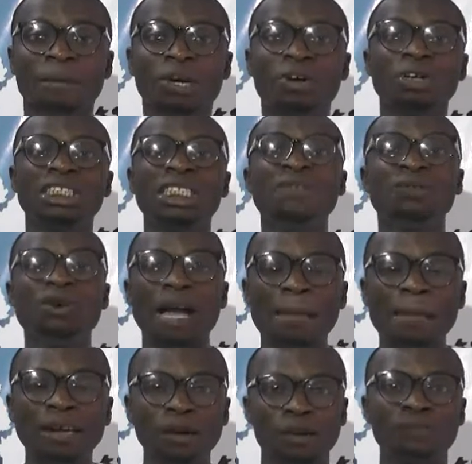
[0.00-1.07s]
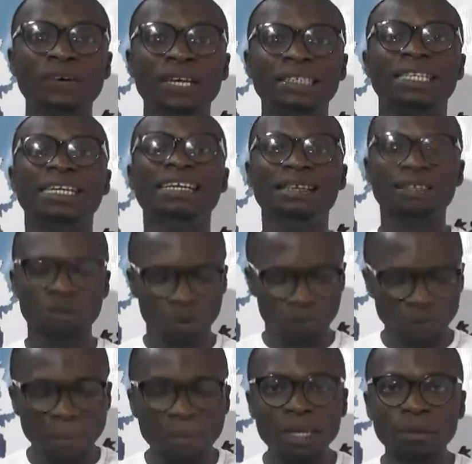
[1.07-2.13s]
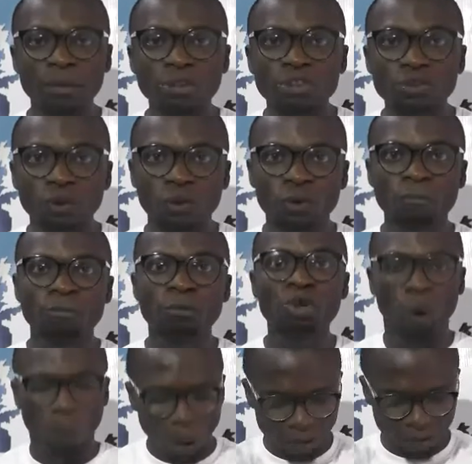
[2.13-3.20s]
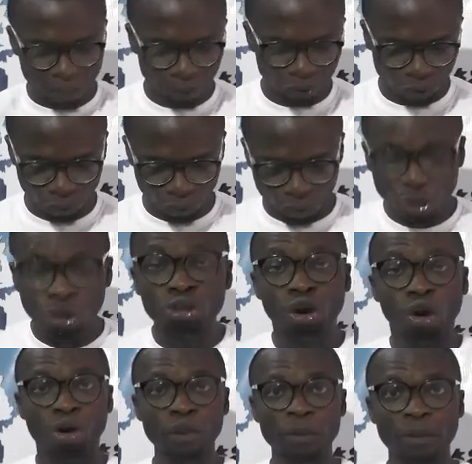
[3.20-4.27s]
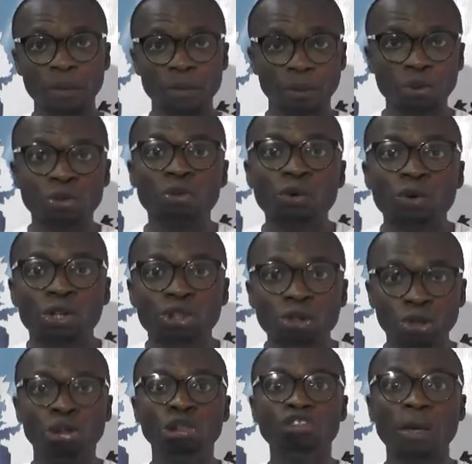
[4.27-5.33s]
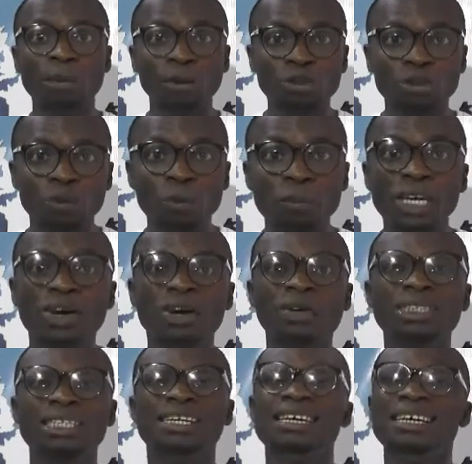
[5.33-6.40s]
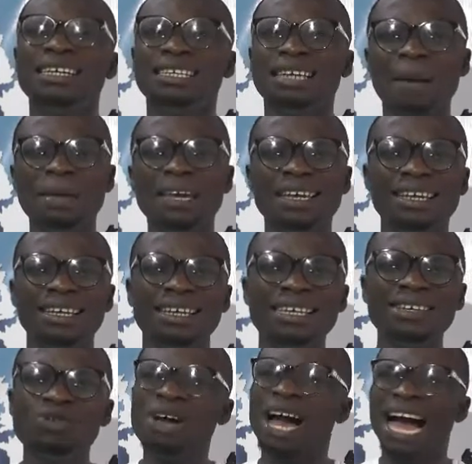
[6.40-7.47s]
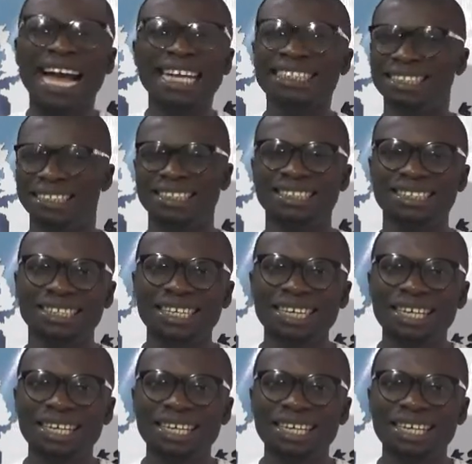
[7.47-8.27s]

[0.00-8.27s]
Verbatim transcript: Because if you're a man of faith, your family must know. Your wife must know. Your husband must know. Your children must know. Because, I mean, you can't hide it.